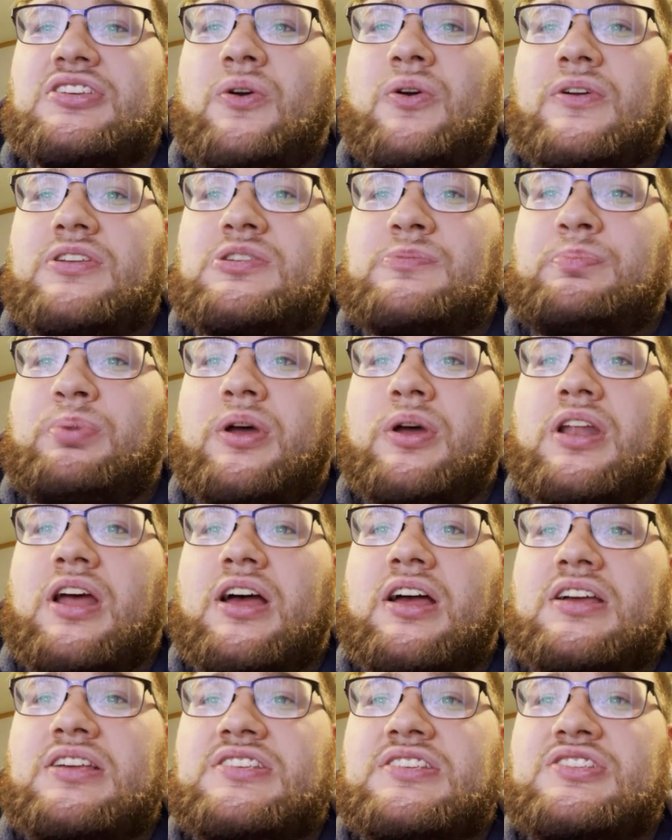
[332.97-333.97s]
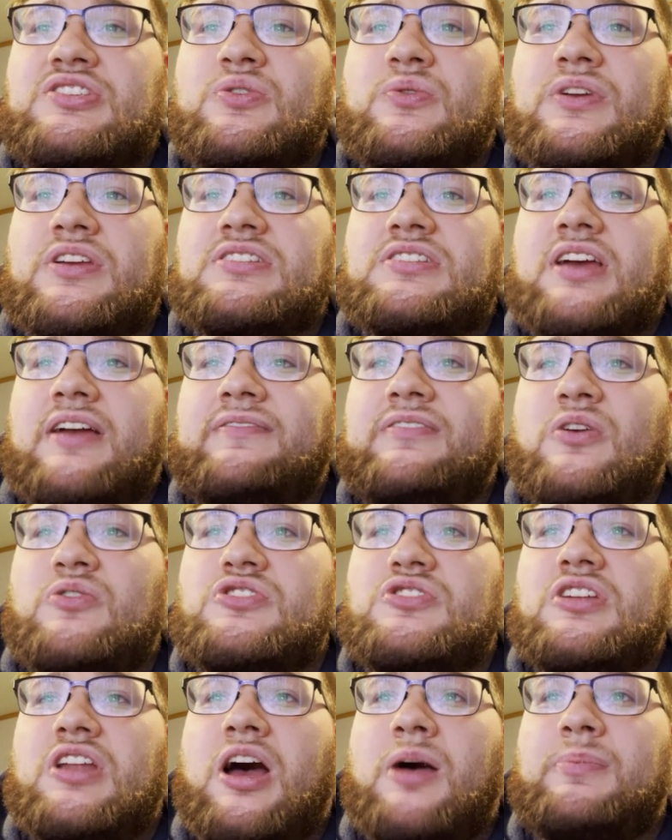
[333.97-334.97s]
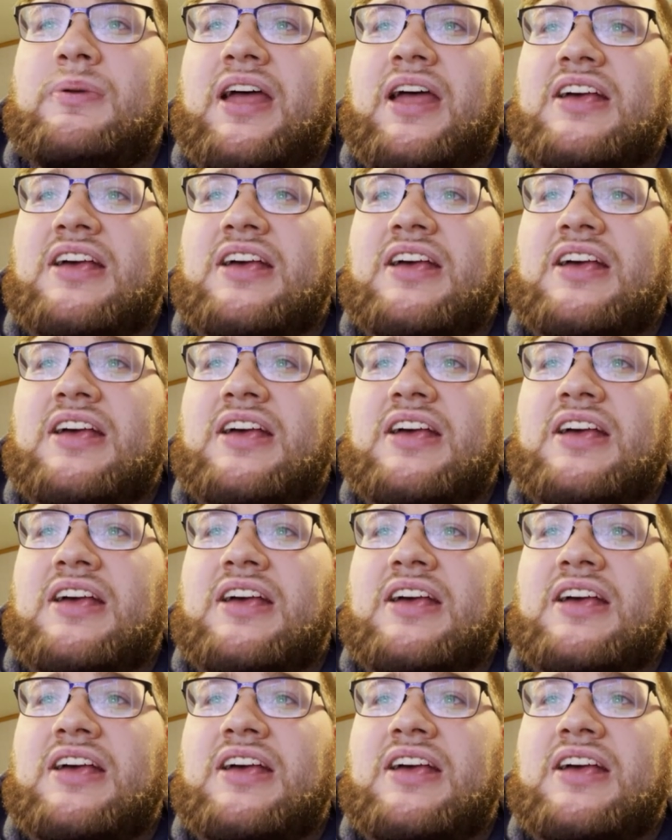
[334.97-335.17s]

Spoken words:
going to put Hisuian Typhlosion up in